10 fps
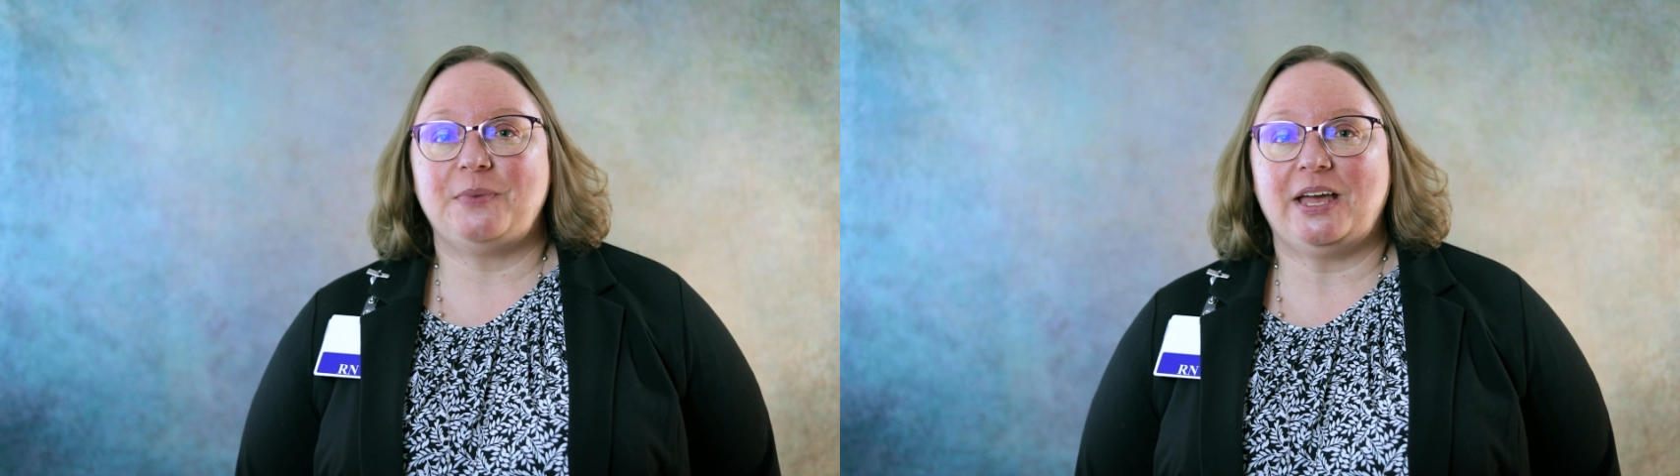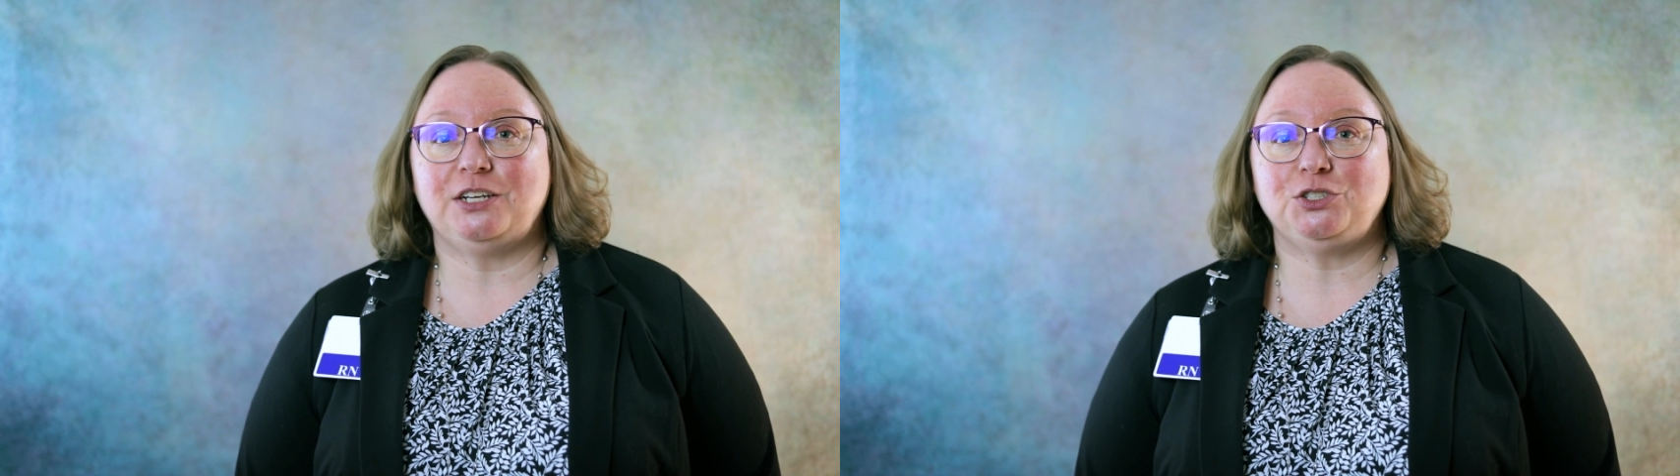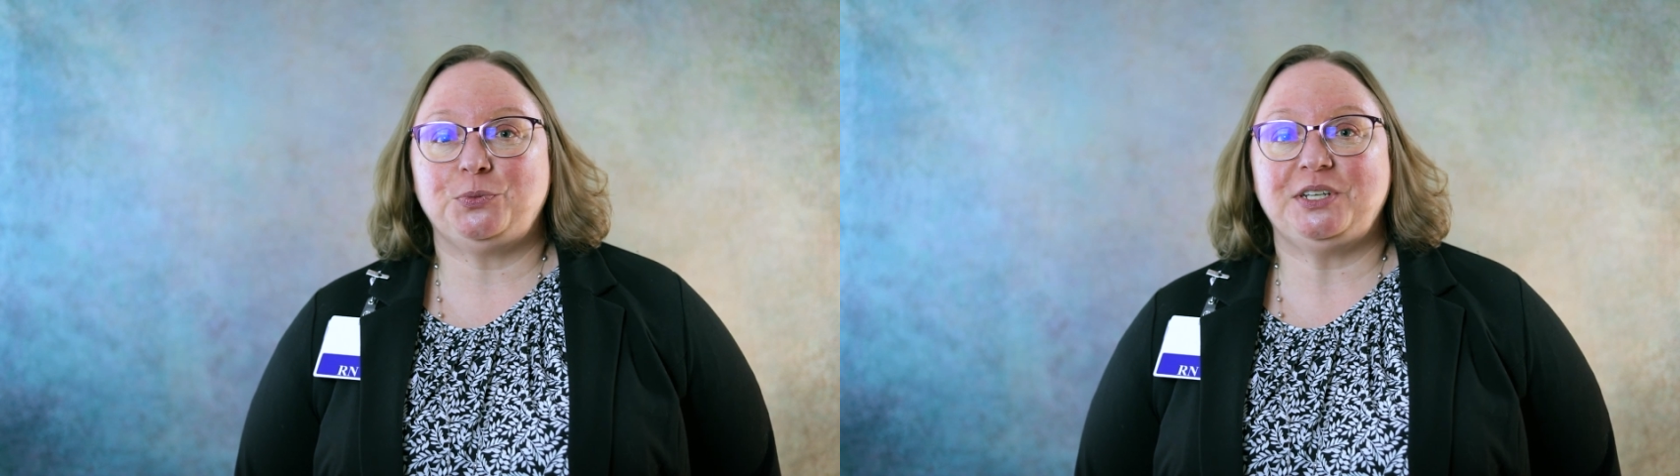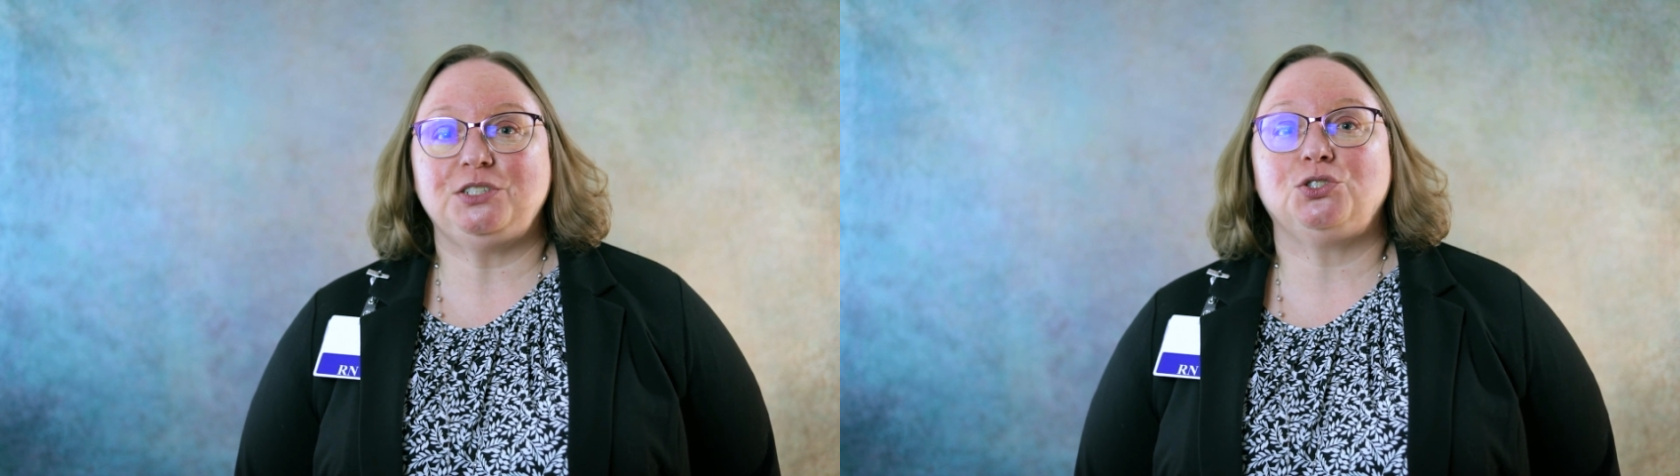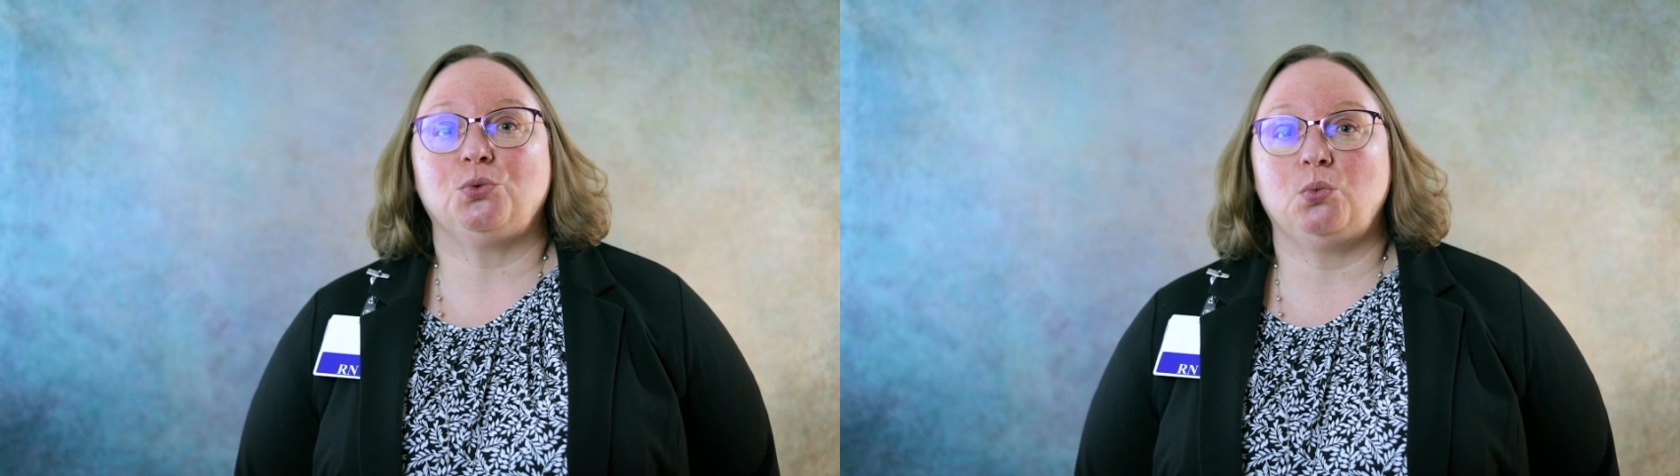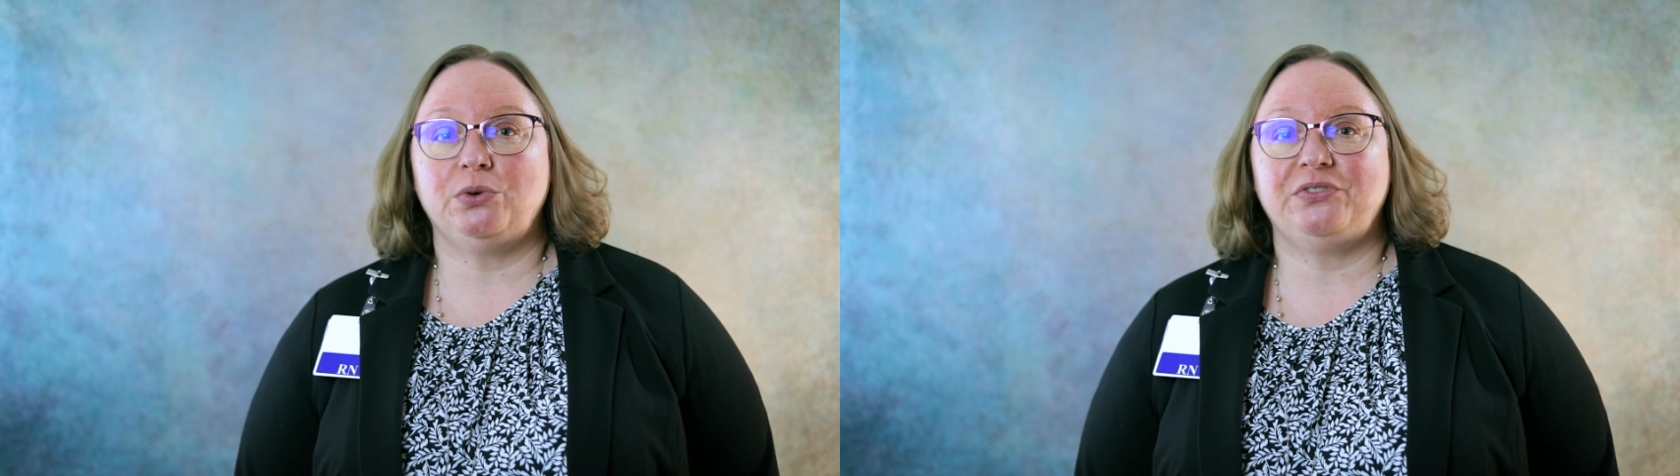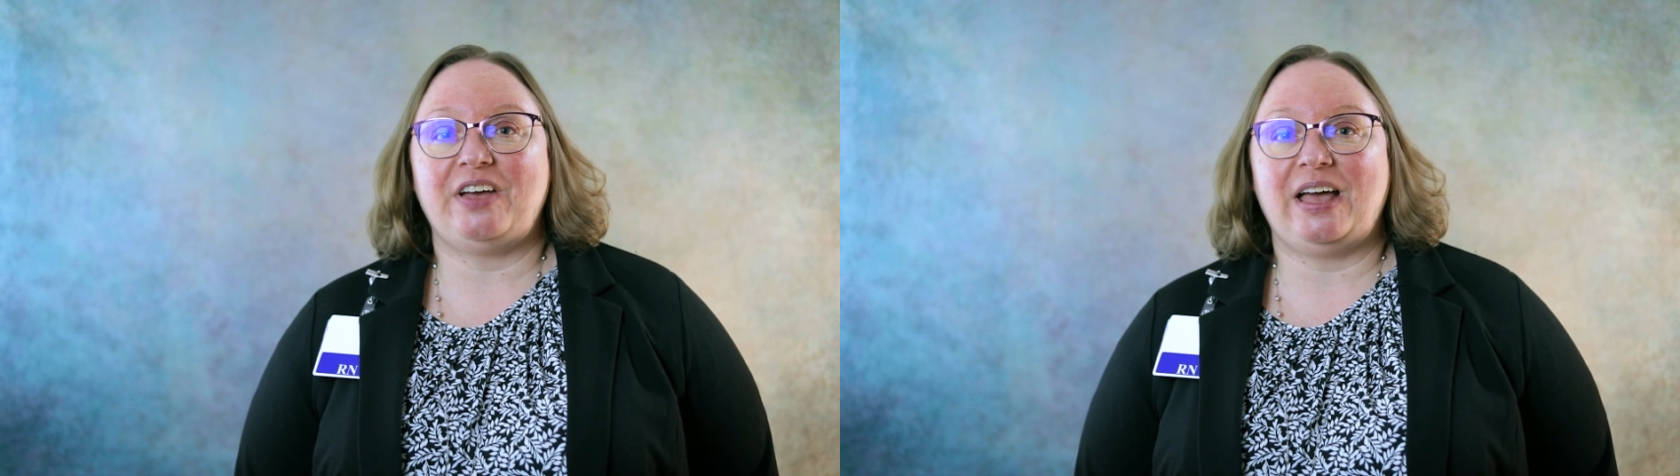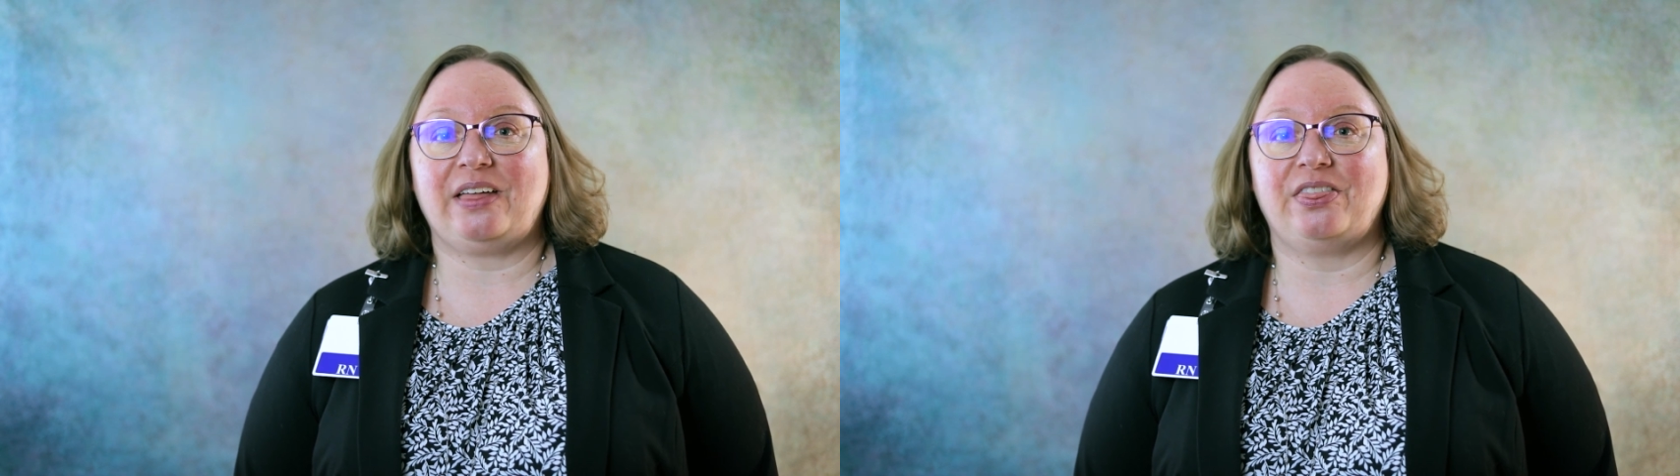management to wound vac